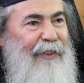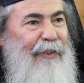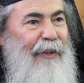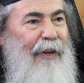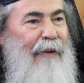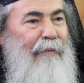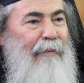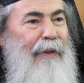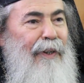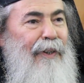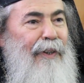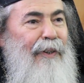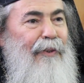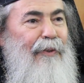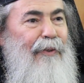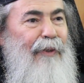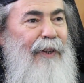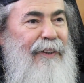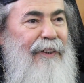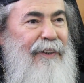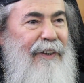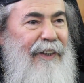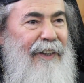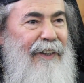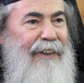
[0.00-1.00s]
to, I mean, to
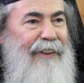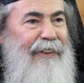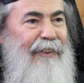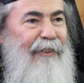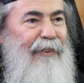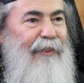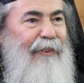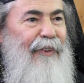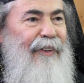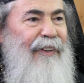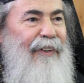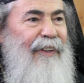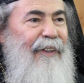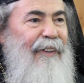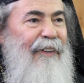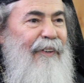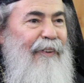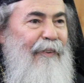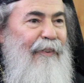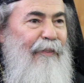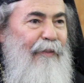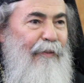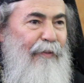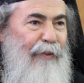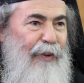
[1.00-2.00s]
attain to the
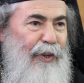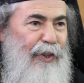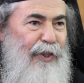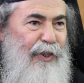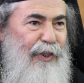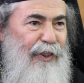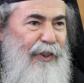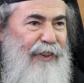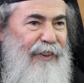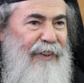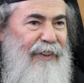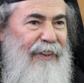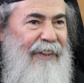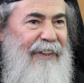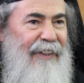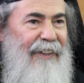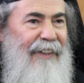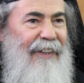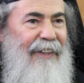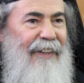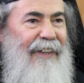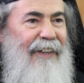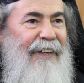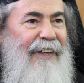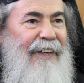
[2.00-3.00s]
vision
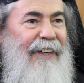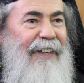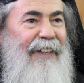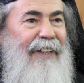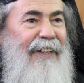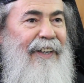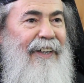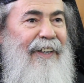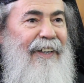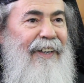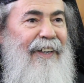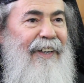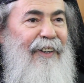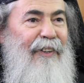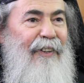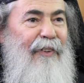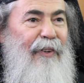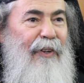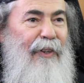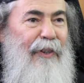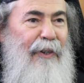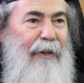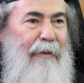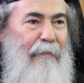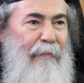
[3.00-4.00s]
uh, and
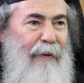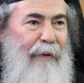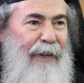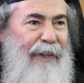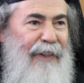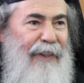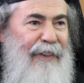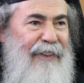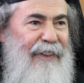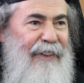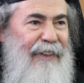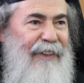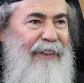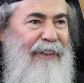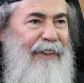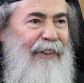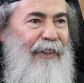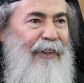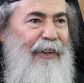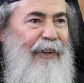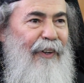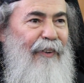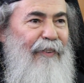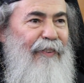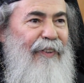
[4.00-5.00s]
contemplation
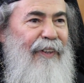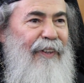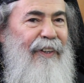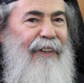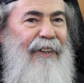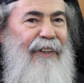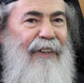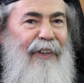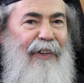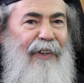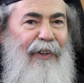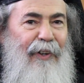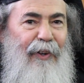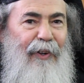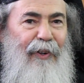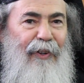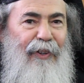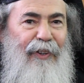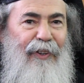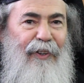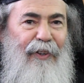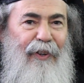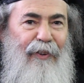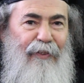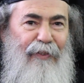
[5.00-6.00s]
of the
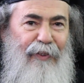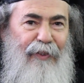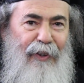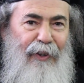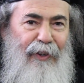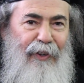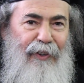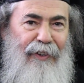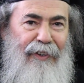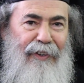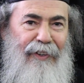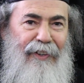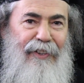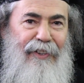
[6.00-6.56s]
glory of God.